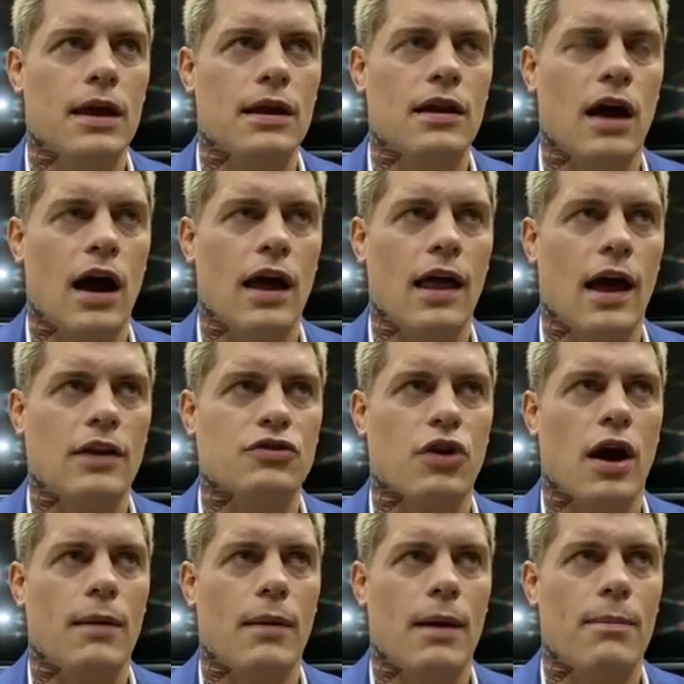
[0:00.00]
and I, I
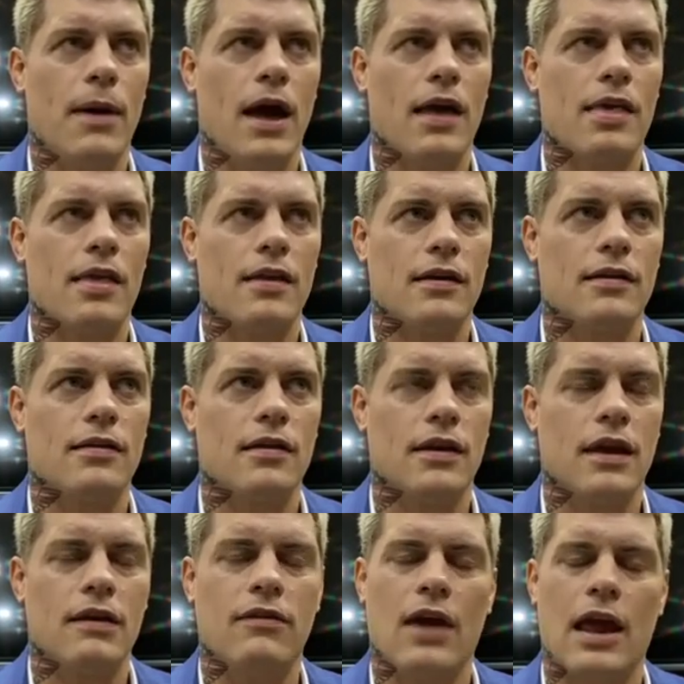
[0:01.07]
try my best to, to
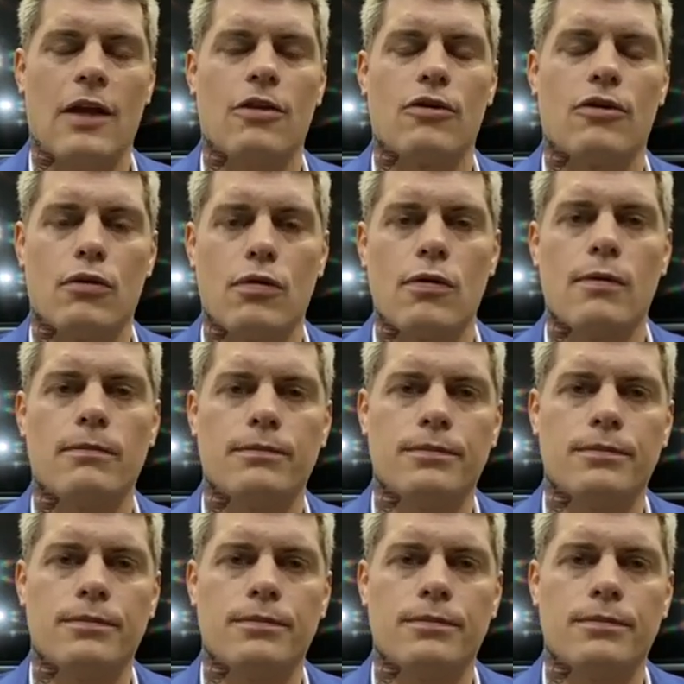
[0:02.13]
give answers.